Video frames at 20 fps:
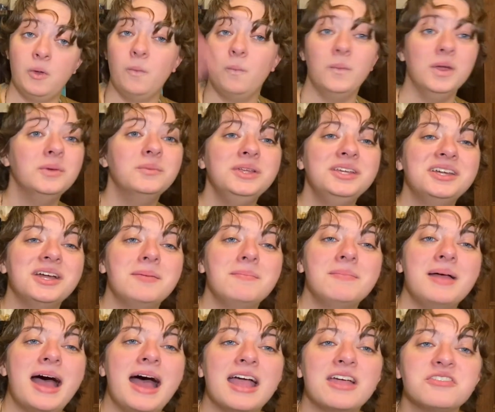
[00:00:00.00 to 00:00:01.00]
When we come
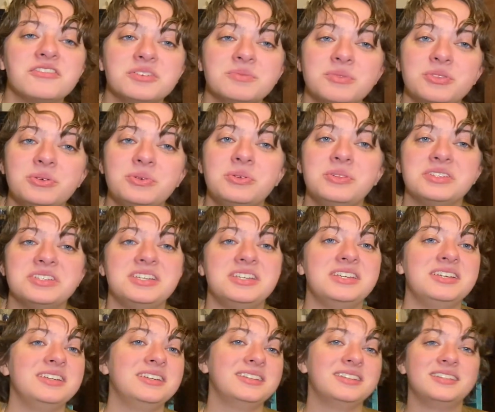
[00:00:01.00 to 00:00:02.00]
back from
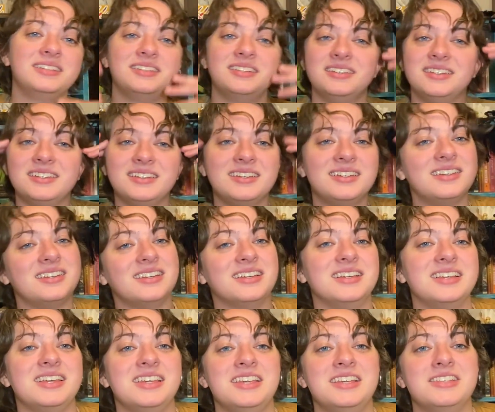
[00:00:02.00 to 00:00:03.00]
Thule,
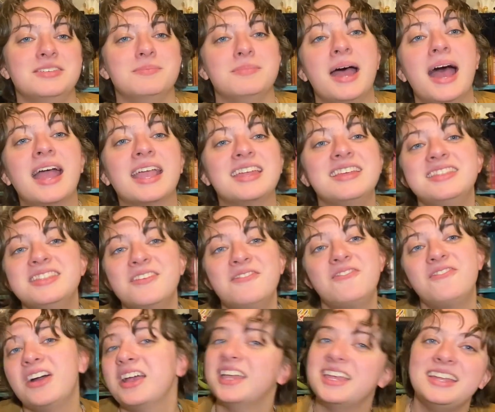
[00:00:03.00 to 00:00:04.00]
he's back in the
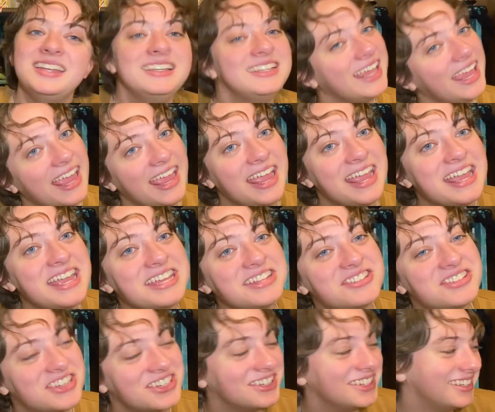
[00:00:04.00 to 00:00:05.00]
fucking
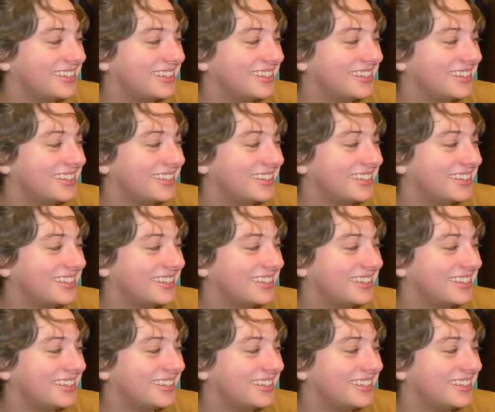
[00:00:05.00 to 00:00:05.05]
cage.